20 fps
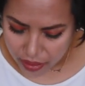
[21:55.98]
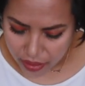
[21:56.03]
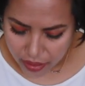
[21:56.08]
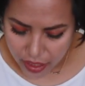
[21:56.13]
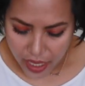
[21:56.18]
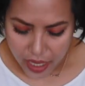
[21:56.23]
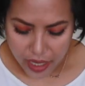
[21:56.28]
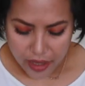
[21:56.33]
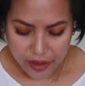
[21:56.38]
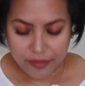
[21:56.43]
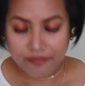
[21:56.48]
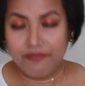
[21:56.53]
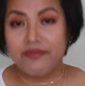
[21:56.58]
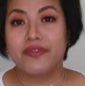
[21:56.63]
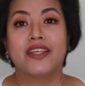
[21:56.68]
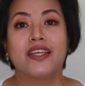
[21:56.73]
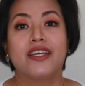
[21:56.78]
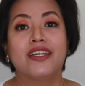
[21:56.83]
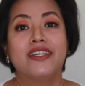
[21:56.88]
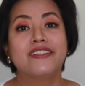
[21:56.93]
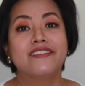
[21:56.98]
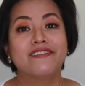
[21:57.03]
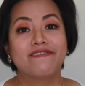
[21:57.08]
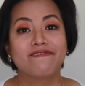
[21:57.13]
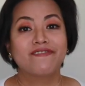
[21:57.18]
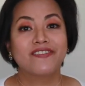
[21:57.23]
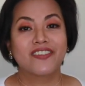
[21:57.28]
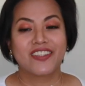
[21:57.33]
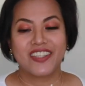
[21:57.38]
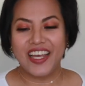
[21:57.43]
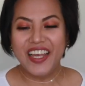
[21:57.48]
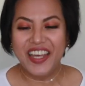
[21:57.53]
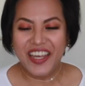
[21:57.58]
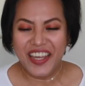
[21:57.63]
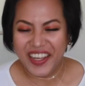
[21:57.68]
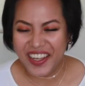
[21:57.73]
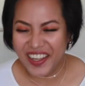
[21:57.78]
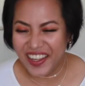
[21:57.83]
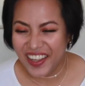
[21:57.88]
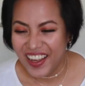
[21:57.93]
yeah.
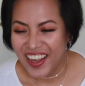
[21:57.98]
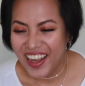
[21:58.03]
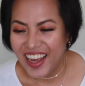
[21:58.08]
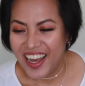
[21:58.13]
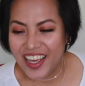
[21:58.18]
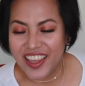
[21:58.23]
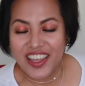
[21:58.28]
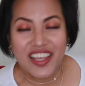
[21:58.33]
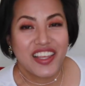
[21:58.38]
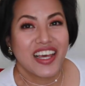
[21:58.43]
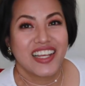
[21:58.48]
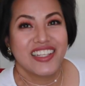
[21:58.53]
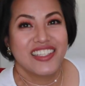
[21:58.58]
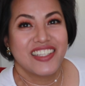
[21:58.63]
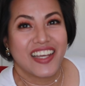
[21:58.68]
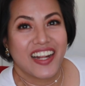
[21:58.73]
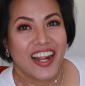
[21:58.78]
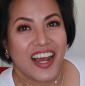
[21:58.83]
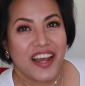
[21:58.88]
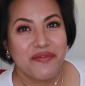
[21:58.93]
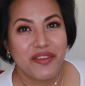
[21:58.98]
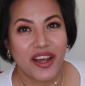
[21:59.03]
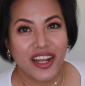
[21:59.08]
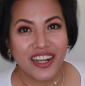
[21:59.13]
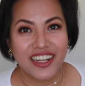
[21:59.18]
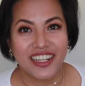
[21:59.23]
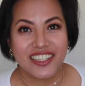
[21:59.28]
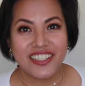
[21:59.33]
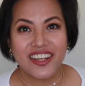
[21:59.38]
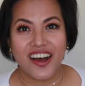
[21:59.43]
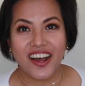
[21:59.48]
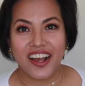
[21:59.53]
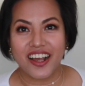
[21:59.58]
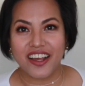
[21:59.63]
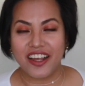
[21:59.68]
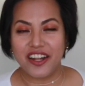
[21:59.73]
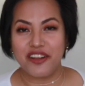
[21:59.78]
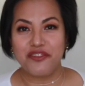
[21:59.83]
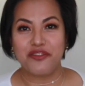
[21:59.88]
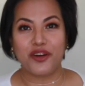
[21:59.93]
I think that's it. I'm not going to talk
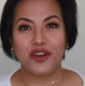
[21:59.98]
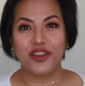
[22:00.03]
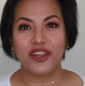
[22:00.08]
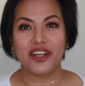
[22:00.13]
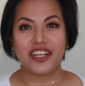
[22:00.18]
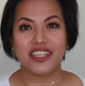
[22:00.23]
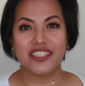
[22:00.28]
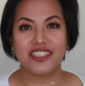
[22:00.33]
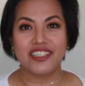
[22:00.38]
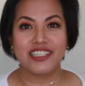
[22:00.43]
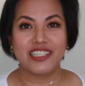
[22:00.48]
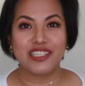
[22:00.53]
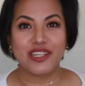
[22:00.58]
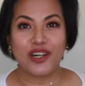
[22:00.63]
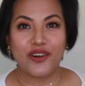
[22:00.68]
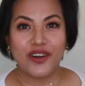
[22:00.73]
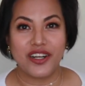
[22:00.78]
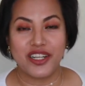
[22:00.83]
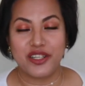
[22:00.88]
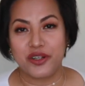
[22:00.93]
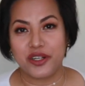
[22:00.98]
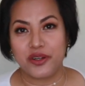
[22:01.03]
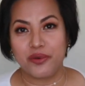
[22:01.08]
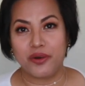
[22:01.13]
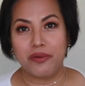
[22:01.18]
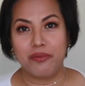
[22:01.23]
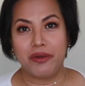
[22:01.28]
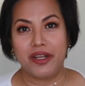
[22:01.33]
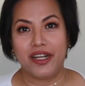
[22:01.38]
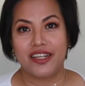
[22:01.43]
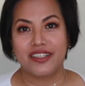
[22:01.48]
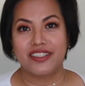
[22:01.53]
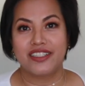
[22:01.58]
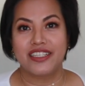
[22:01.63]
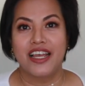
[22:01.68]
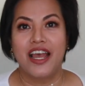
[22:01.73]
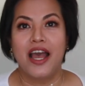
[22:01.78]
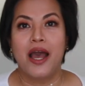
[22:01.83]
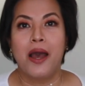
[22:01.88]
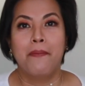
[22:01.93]
any further because this is already 21
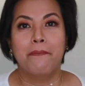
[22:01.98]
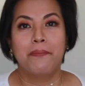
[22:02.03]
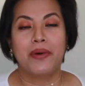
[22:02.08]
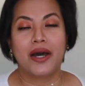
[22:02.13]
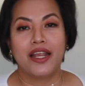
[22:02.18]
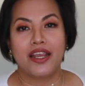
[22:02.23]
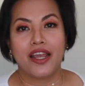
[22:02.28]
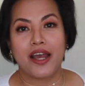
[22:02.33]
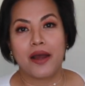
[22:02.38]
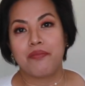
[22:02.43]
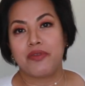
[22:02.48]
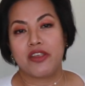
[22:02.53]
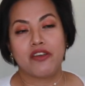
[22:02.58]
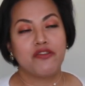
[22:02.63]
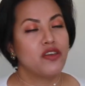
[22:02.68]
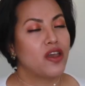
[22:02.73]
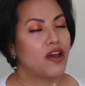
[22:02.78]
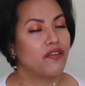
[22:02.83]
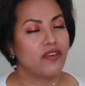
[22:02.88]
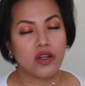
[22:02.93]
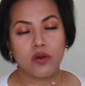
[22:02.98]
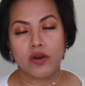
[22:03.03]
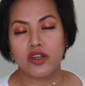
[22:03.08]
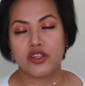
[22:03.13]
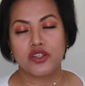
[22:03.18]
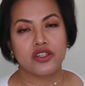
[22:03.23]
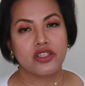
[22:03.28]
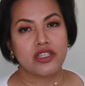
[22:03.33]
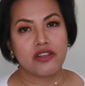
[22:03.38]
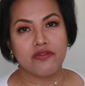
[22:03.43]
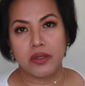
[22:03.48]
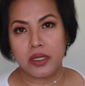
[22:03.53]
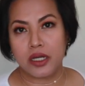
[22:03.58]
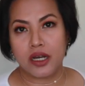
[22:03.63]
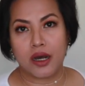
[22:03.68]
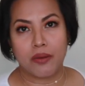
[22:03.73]
minutes. But yeah, if you have any questions, leave them in the